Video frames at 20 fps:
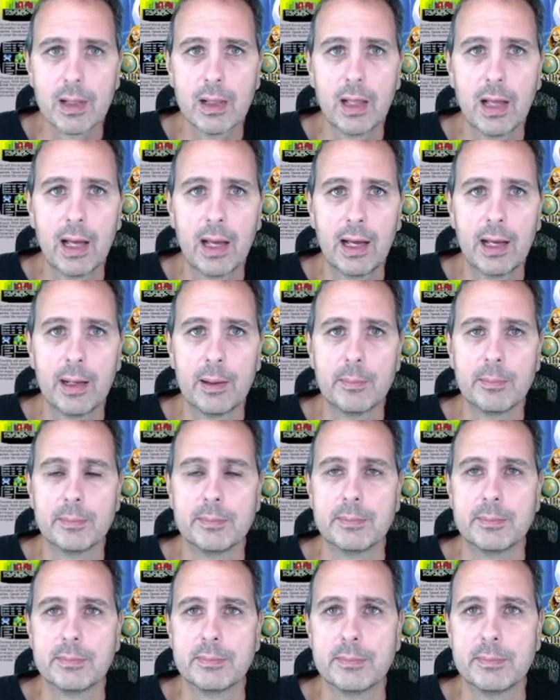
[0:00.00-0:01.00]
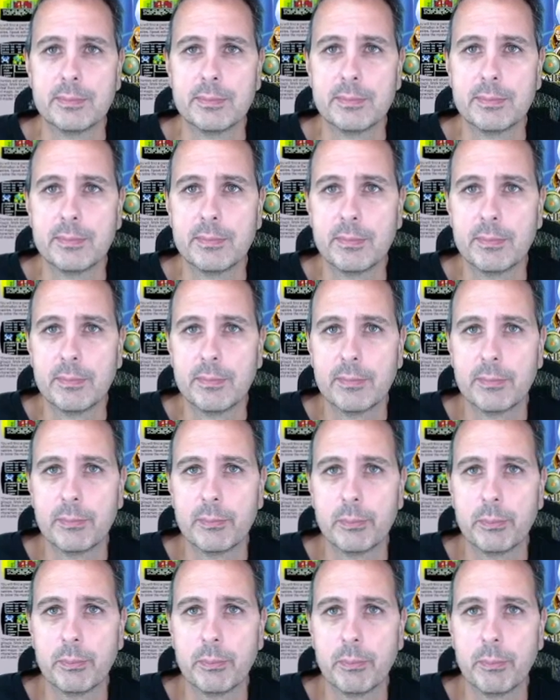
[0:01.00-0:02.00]
Um,
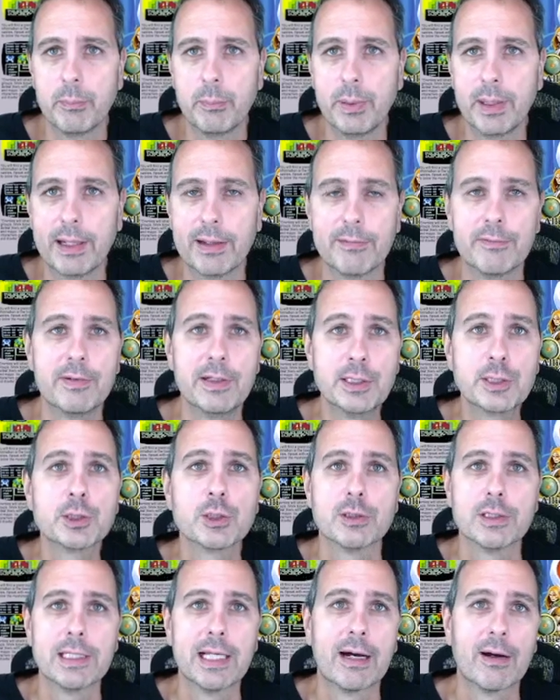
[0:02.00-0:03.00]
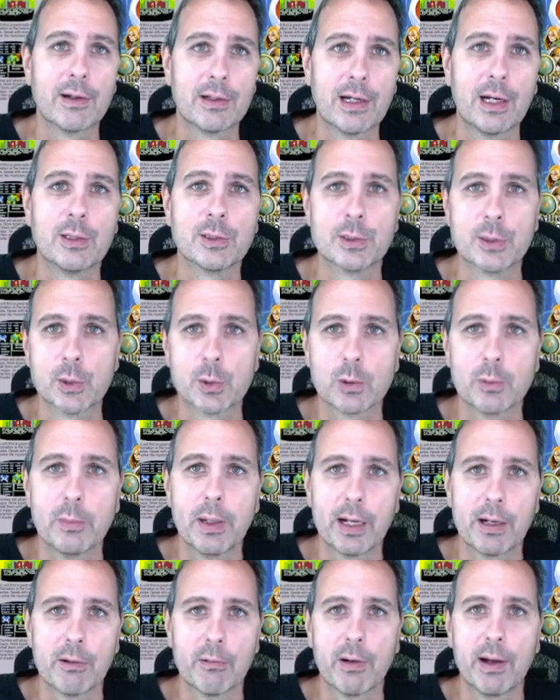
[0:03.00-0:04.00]
but eventually I'll circle
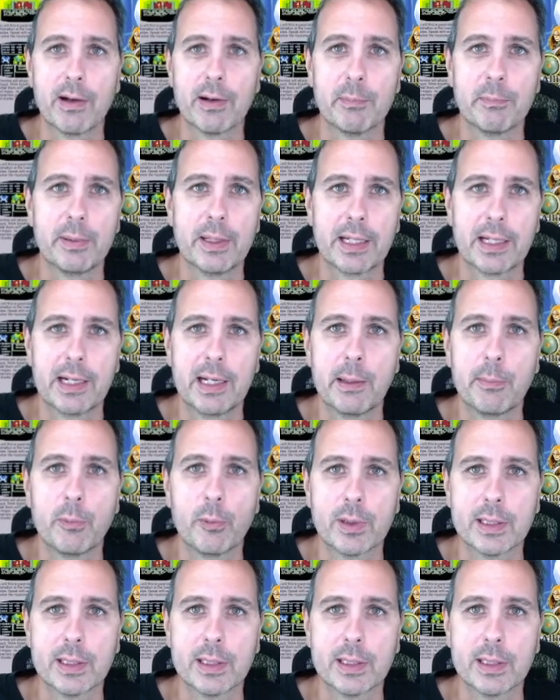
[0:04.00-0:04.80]
back around and pick it up when